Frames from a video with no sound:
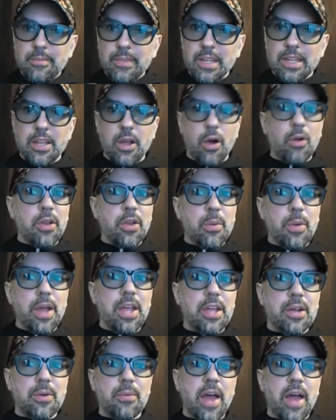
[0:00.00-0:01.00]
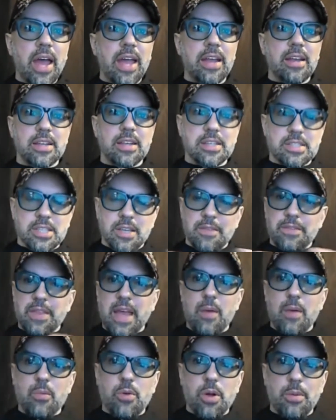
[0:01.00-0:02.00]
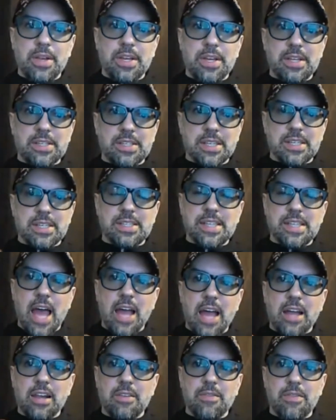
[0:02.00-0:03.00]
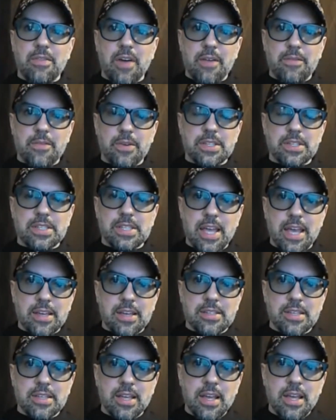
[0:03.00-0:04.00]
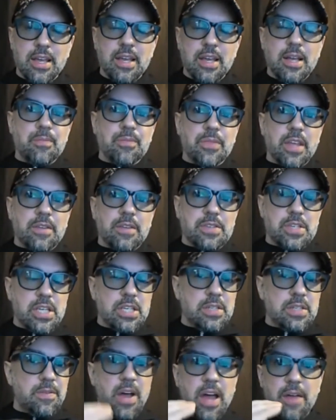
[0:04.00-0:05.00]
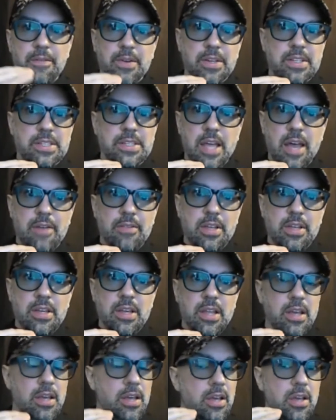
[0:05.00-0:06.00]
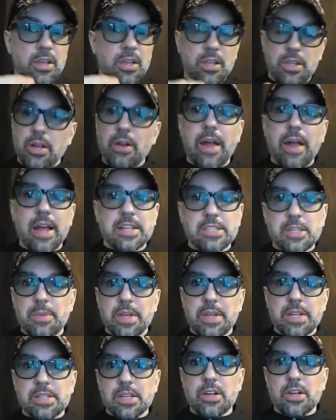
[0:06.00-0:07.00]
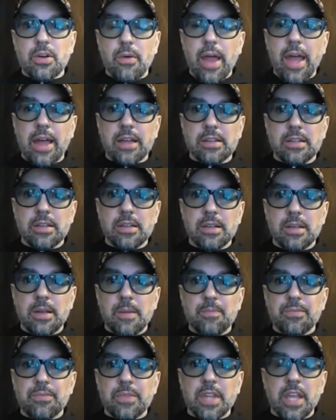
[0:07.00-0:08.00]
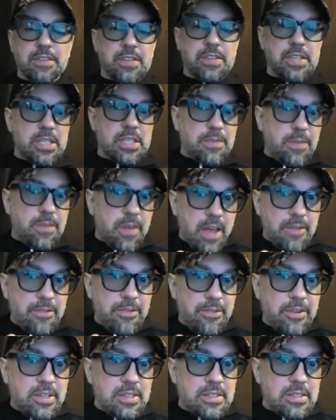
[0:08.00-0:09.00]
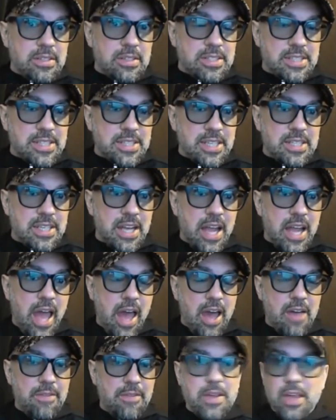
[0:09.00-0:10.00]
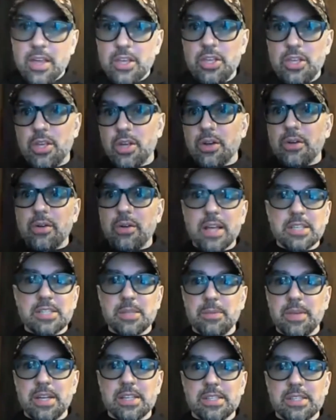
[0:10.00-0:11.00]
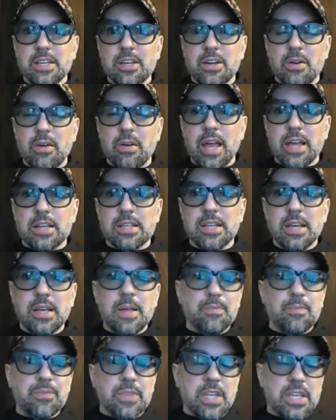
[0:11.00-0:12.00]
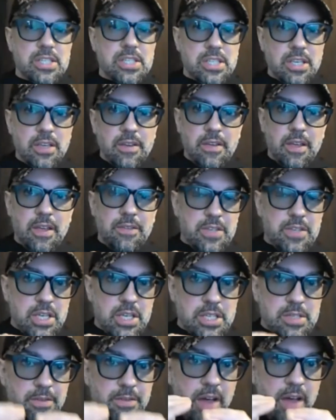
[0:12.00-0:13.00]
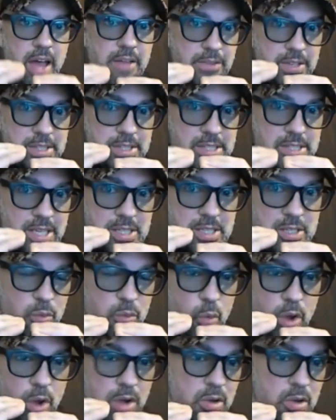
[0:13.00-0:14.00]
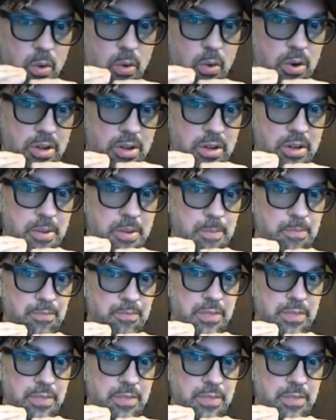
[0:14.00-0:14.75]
The only way you're right is if that woman is exactly 5'6". If she's 5'7", your estimate is incorrect. If she's 5'6.5", your estimate is incorrect. If she is 5'6 1/4,